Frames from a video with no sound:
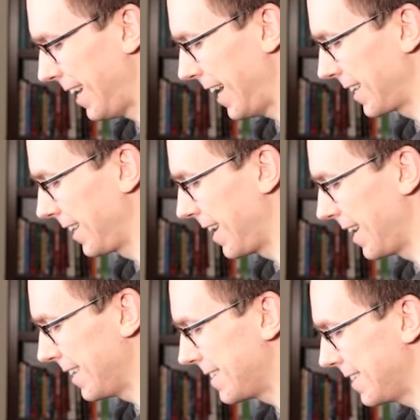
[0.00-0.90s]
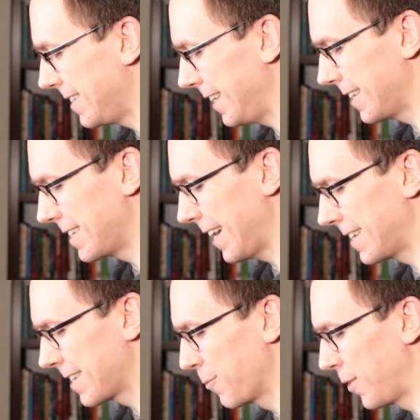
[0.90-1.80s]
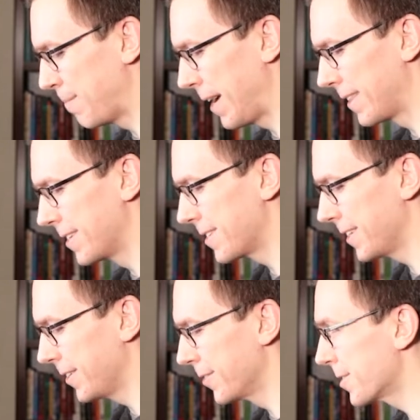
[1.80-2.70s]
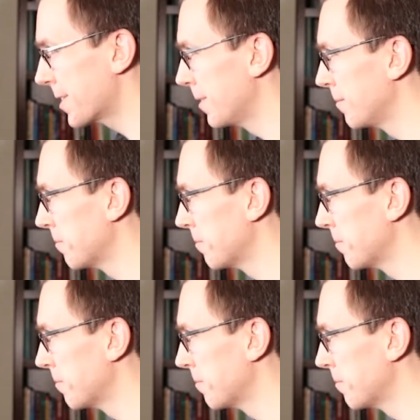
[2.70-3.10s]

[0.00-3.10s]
analyze data sets and what methods to use.